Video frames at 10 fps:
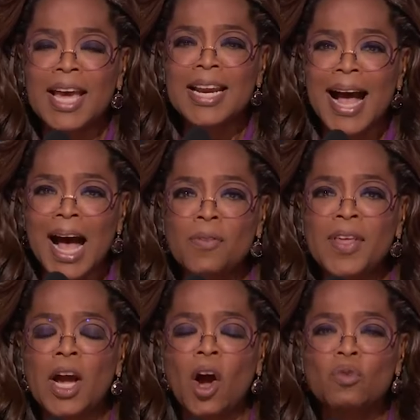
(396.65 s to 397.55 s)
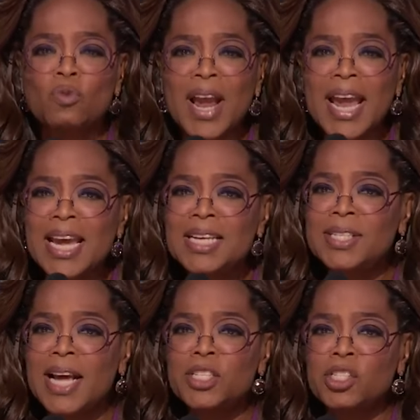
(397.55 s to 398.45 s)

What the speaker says: and how they are raised and